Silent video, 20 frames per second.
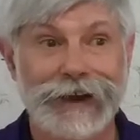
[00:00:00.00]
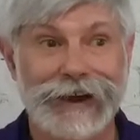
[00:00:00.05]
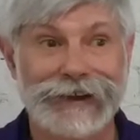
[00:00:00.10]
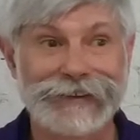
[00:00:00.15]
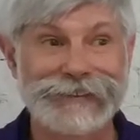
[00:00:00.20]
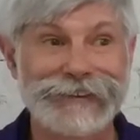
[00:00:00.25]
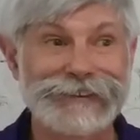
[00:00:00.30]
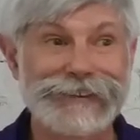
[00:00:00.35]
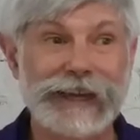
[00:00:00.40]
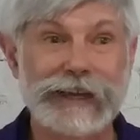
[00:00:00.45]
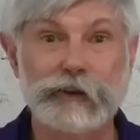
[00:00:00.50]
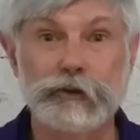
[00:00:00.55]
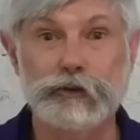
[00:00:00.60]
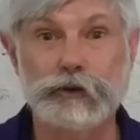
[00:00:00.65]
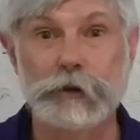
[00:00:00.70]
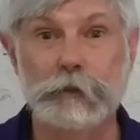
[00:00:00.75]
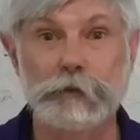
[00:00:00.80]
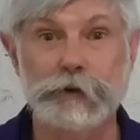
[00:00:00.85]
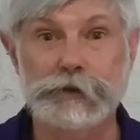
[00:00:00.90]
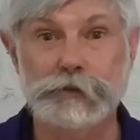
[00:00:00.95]
I think that
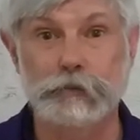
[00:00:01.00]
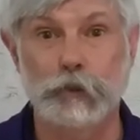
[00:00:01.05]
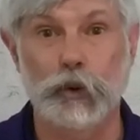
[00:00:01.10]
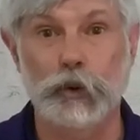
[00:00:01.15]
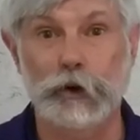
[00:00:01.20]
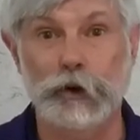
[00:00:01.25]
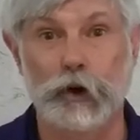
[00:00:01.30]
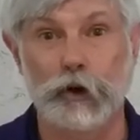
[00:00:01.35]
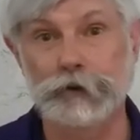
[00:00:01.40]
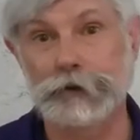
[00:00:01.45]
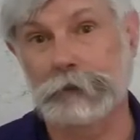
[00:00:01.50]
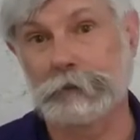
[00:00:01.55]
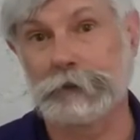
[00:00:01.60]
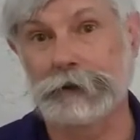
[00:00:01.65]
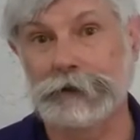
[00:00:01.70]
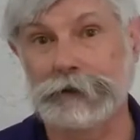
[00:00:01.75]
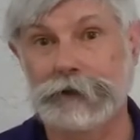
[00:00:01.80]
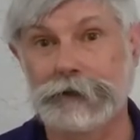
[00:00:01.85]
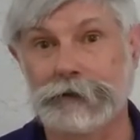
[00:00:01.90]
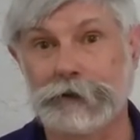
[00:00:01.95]
contributes more and
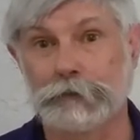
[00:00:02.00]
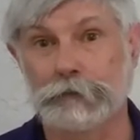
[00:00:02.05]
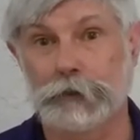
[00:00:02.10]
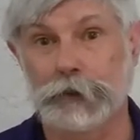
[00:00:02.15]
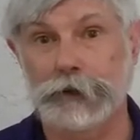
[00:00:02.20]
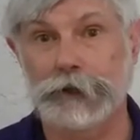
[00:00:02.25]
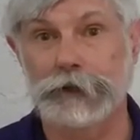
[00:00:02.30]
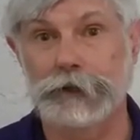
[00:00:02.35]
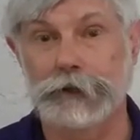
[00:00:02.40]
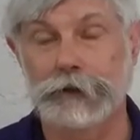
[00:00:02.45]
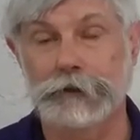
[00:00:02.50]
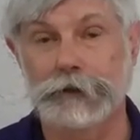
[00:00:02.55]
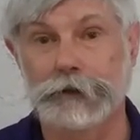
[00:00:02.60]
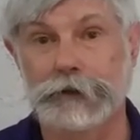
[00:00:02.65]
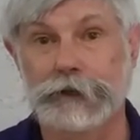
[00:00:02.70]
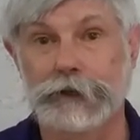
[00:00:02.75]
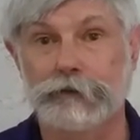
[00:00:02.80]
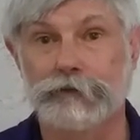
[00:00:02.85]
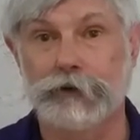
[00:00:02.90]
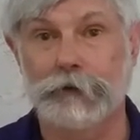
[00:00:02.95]
ultimately than bringing in the
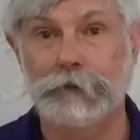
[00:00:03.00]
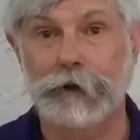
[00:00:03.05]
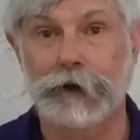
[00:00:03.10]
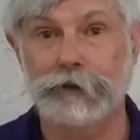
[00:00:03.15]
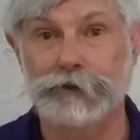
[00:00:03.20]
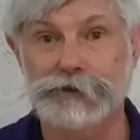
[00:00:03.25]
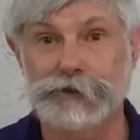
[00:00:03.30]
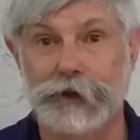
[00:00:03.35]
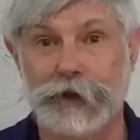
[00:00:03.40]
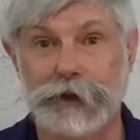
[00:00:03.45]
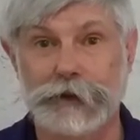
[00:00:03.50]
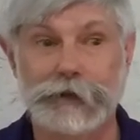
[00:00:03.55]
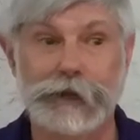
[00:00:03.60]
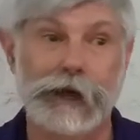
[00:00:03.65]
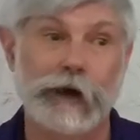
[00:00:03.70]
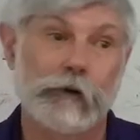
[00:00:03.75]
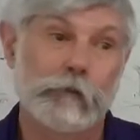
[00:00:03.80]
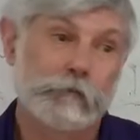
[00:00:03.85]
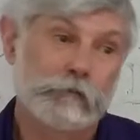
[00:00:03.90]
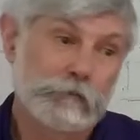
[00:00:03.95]
kid from outside.
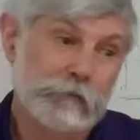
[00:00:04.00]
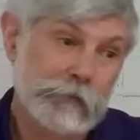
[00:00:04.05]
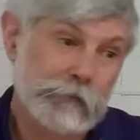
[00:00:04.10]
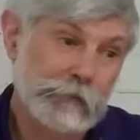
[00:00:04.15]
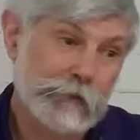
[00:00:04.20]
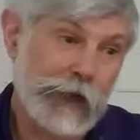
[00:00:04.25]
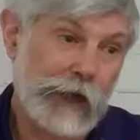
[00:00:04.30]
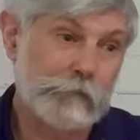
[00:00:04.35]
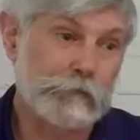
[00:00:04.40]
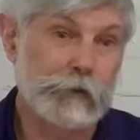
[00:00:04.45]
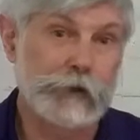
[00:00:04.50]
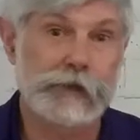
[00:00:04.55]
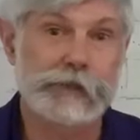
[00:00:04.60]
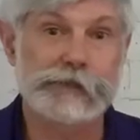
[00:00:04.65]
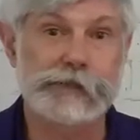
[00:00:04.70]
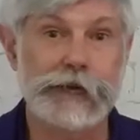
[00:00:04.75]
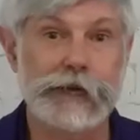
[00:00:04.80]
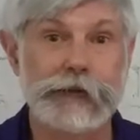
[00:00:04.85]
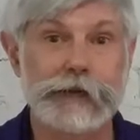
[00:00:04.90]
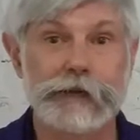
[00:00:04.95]
Now, that being
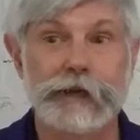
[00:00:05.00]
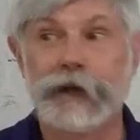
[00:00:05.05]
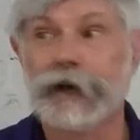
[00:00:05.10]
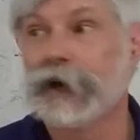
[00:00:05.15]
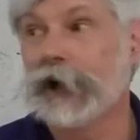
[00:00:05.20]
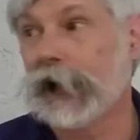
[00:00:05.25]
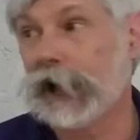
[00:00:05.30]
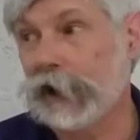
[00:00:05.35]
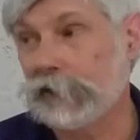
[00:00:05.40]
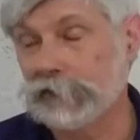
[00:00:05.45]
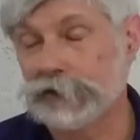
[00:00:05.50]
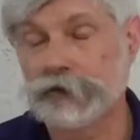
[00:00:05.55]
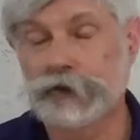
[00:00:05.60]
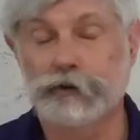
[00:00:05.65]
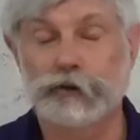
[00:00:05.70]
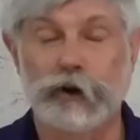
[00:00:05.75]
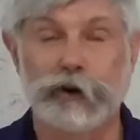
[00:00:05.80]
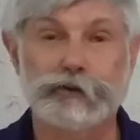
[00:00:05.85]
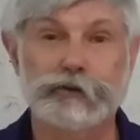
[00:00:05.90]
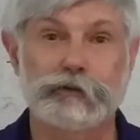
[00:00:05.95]
said, I have a
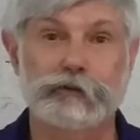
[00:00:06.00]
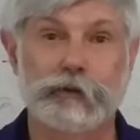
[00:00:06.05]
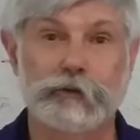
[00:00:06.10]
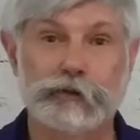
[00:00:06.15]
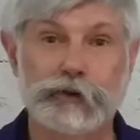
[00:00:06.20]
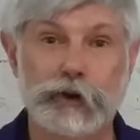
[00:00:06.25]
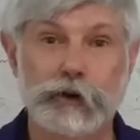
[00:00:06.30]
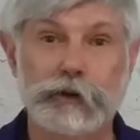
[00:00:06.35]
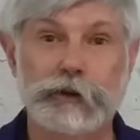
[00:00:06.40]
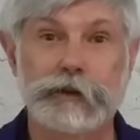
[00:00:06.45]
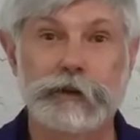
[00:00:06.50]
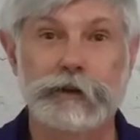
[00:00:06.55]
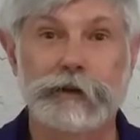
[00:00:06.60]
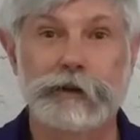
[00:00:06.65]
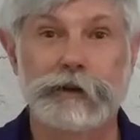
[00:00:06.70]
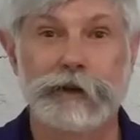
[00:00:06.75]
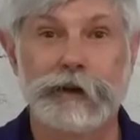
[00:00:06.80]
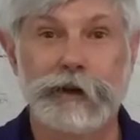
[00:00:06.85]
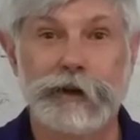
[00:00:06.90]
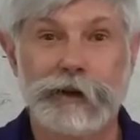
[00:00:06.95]
freshman from
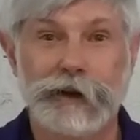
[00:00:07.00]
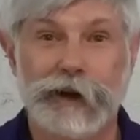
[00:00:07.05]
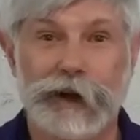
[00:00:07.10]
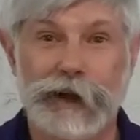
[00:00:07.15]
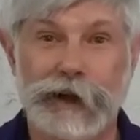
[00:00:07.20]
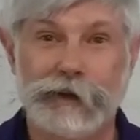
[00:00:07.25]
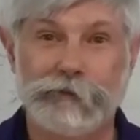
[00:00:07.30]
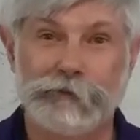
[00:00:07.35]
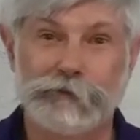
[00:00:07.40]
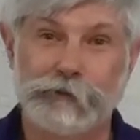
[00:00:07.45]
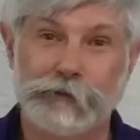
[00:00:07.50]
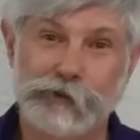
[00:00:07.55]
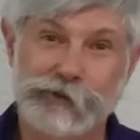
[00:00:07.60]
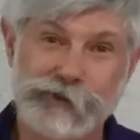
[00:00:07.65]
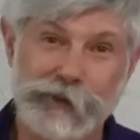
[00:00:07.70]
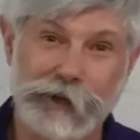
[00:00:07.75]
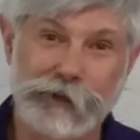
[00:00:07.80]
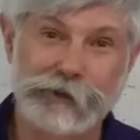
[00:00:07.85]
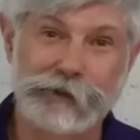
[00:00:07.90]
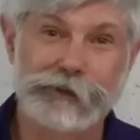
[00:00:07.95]
Turkey. I have
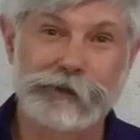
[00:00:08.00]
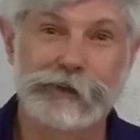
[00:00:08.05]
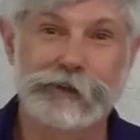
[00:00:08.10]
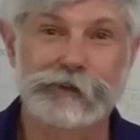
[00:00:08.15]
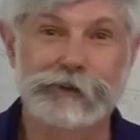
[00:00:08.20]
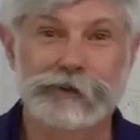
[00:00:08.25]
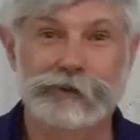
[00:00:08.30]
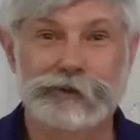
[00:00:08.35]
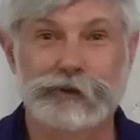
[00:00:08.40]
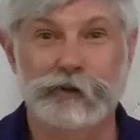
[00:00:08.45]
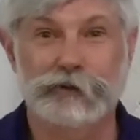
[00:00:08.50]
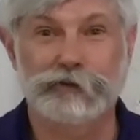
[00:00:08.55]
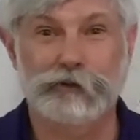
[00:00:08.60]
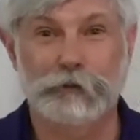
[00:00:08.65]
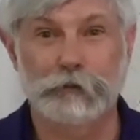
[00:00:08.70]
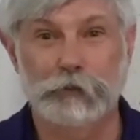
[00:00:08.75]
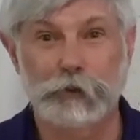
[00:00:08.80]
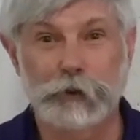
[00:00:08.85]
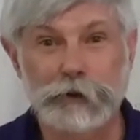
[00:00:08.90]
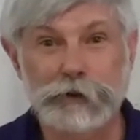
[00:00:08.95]
signed a kid this year
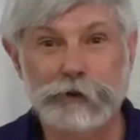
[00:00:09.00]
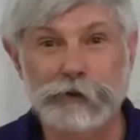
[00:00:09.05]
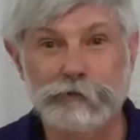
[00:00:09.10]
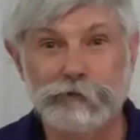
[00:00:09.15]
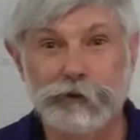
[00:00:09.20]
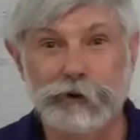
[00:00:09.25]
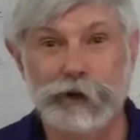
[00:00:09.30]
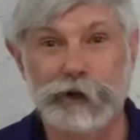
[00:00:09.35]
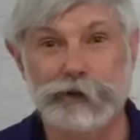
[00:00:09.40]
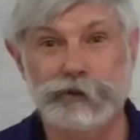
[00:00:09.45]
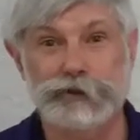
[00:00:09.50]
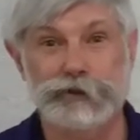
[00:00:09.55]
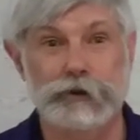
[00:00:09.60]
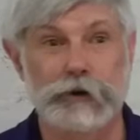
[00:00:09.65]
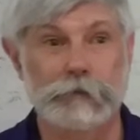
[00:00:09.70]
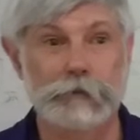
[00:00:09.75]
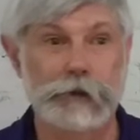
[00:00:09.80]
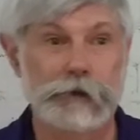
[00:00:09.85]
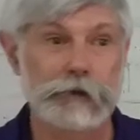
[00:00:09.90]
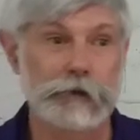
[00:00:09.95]
from Britain for next
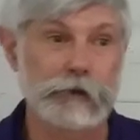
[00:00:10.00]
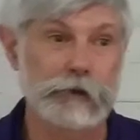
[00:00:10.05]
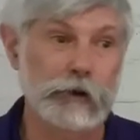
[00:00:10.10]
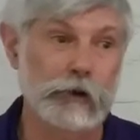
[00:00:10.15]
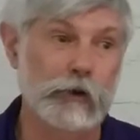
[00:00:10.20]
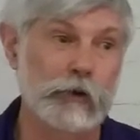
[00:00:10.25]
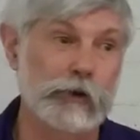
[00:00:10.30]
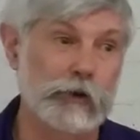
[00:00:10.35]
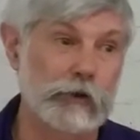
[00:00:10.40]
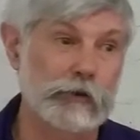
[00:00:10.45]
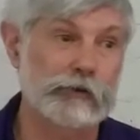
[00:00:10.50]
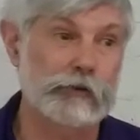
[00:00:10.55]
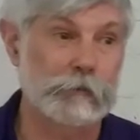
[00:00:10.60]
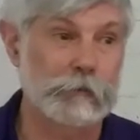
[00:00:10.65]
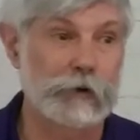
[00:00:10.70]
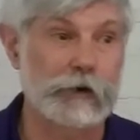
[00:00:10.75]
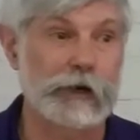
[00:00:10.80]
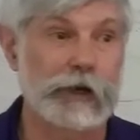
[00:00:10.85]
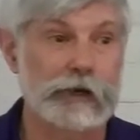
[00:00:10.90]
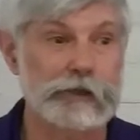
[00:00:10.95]
year. I mean, you know, there are
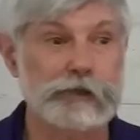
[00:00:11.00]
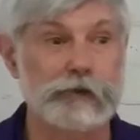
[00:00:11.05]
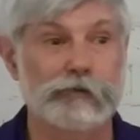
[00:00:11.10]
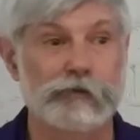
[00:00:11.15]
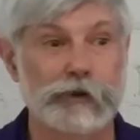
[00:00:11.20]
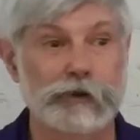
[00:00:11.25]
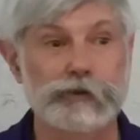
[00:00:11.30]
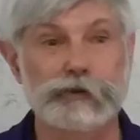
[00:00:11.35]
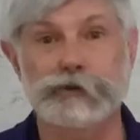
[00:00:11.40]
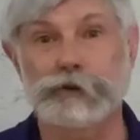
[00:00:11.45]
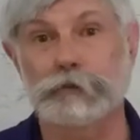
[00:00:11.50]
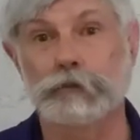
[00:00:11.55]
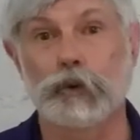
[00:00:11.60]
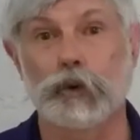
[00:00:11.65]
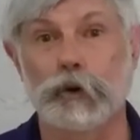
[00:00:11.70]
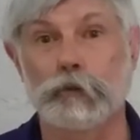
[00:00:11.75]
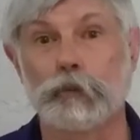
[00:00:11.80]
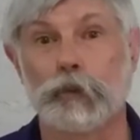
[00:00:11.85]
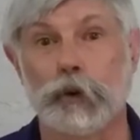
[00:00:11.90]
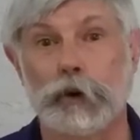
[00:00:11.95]
some international fencers, and
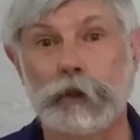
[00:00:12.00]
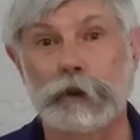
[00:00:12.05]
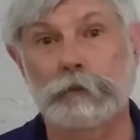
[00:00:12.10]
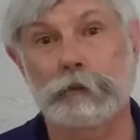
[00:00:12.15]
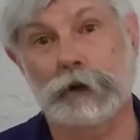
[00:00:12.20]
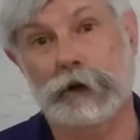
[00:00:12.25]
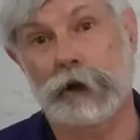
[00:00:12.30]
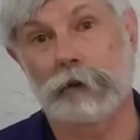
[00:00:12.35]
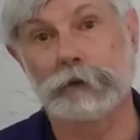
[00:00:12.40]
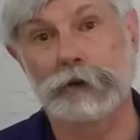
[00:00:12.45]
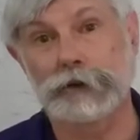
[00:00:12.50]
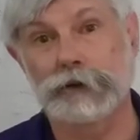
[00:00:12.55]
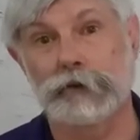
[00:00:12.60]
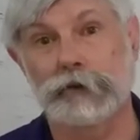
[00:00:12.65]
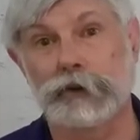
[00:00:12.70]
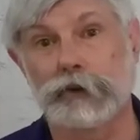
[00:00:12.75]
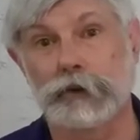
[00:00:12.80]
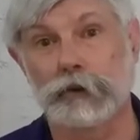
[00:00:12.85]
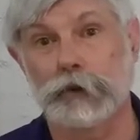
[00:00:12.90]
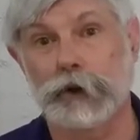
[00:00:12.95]
more of them are coming to
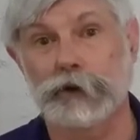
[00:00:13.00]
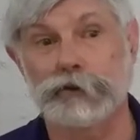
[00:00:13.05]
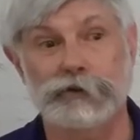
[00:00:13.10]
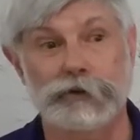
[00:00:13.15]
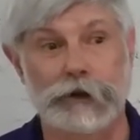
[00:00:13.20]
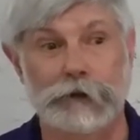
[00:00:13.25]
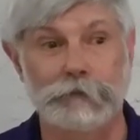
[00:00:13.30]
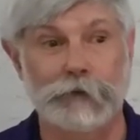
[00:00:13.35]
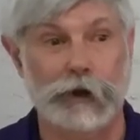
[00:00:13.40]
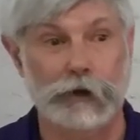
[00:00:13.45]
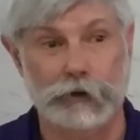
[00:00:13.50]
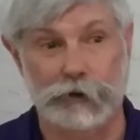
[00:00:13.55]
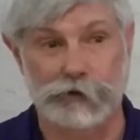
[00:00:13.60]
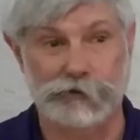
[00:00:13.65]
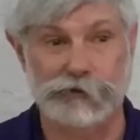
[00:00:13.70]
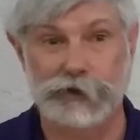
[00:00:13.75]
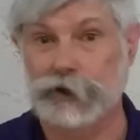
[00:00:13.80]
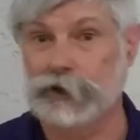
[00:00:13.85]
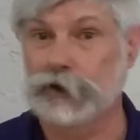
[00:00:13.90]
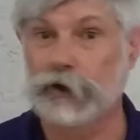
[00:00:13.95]
the U.S., and I'm not going
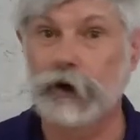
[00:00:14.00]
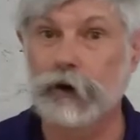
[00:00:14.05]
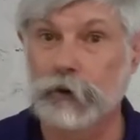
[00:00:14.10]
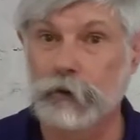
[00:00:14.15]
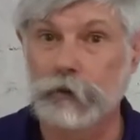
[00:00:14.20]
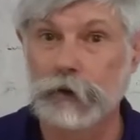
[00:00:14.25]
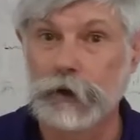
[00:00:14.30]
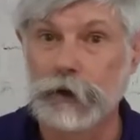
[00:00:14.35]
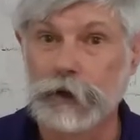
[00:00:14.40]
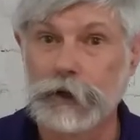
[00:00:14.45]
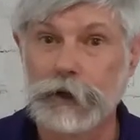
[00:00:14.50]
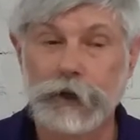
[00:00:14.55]
to say no.